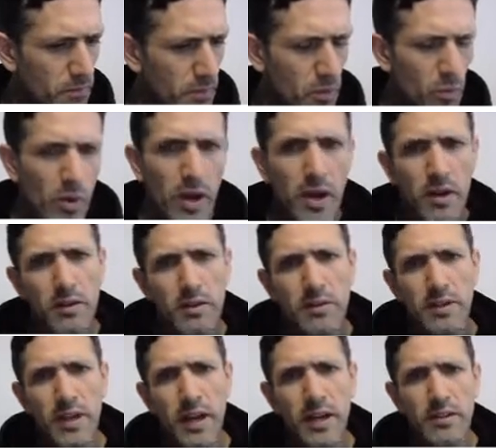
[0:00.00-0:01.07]
Well,
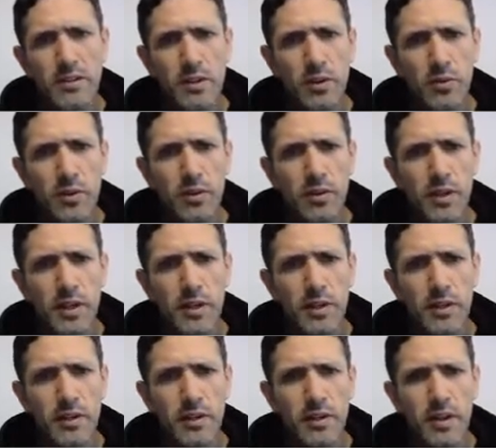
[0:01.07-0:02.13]
yeah, so really,
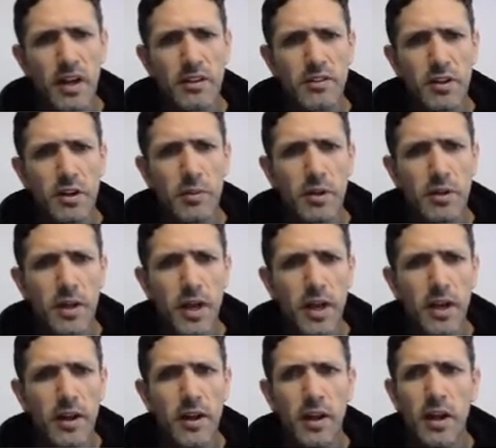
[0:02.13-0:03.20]
sorry about
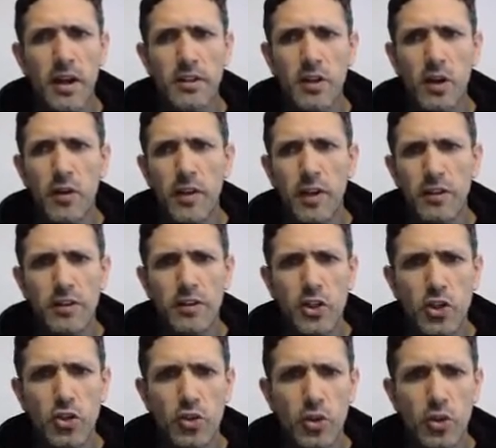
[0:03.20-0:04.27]
that. So if this is
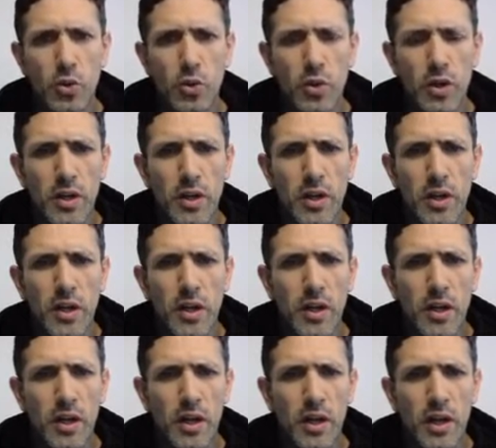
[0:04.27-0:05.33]
true,
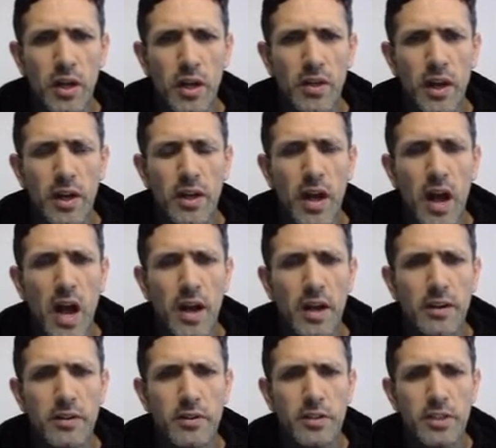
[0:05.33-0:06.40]
then I
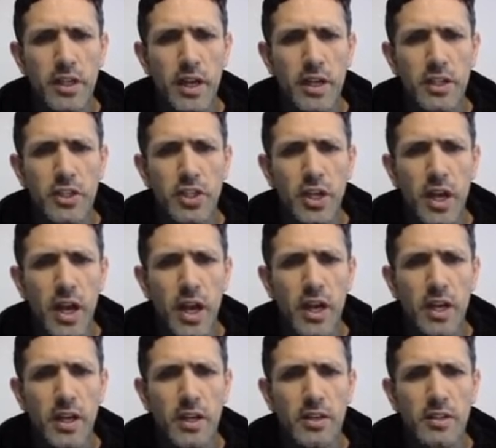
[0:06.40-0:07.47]
intersect
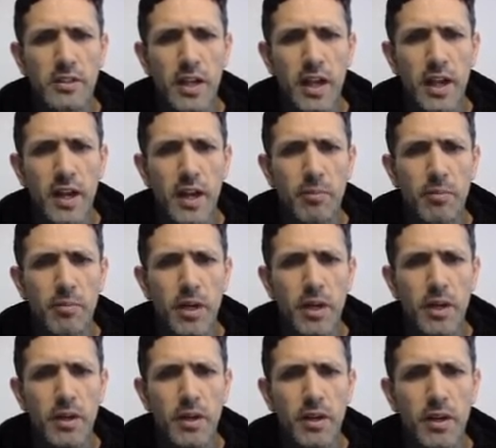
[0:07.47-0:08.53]
j is not
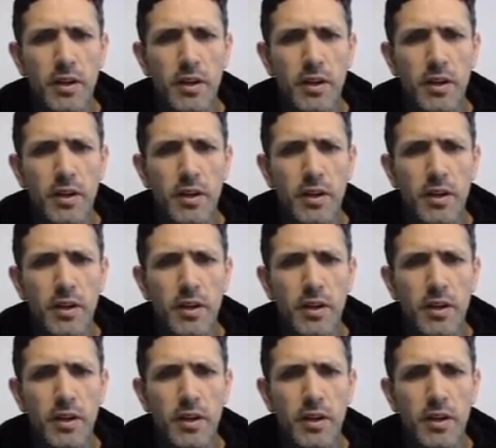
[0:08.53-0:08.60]
empty.